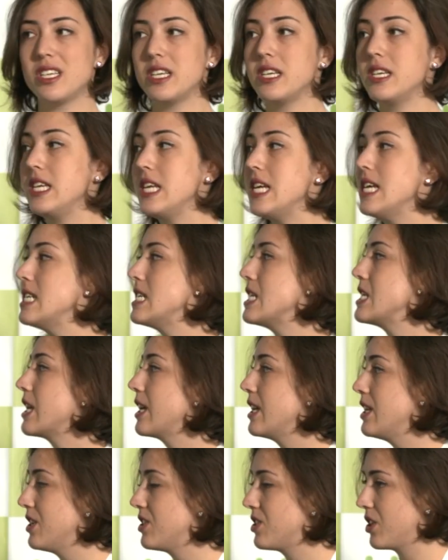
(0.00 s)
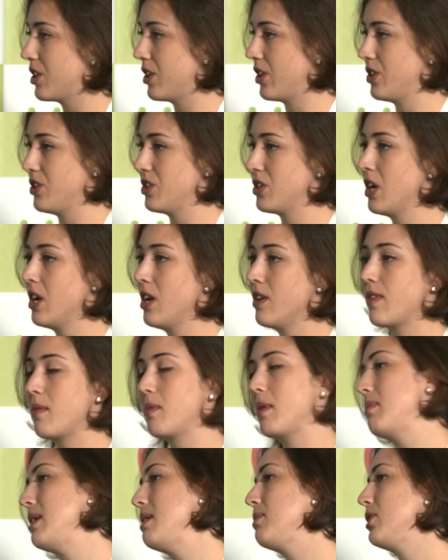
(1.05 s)
needs, and concerns from
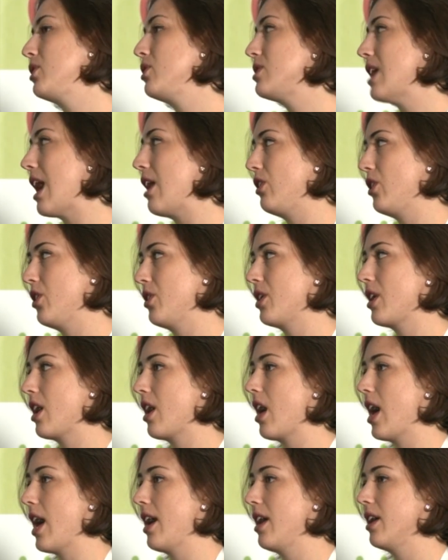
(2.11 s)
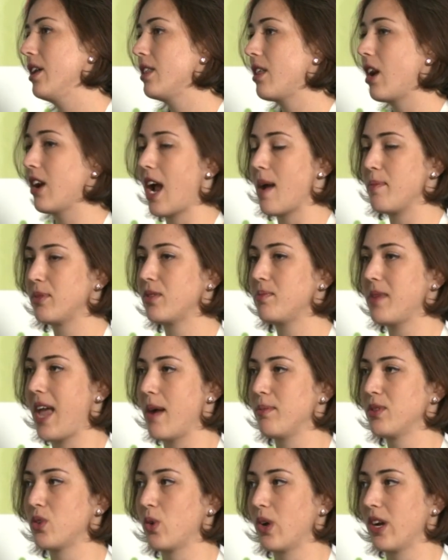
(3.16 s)
the people who download our apps from the
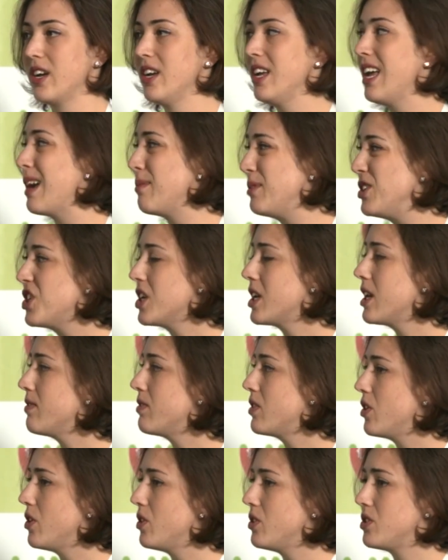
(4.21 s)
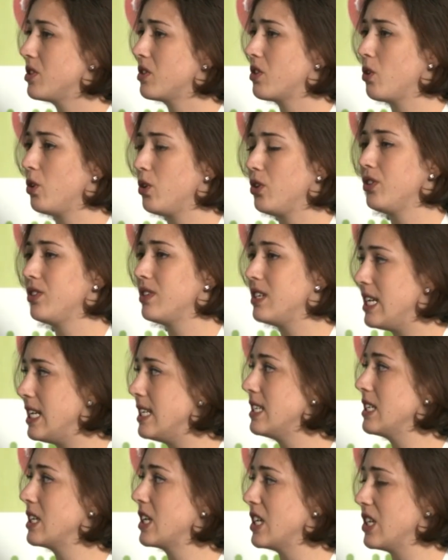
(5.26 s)
App Store. And we should give those goals,
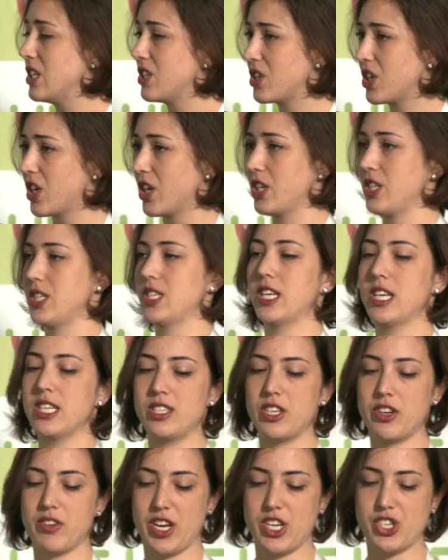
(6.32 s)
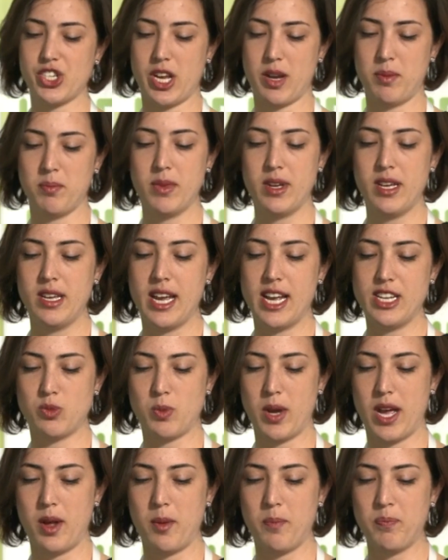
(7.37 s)
needs, and concerns consideration as
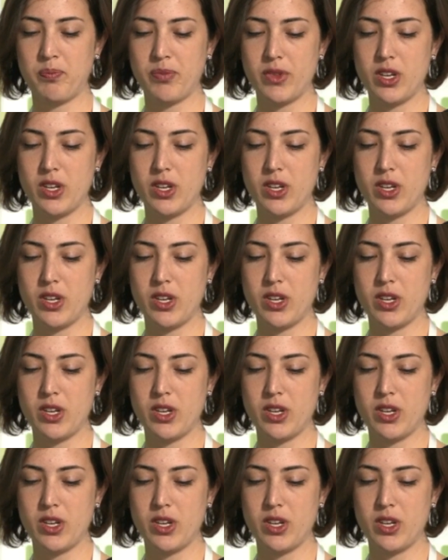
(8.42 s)
well.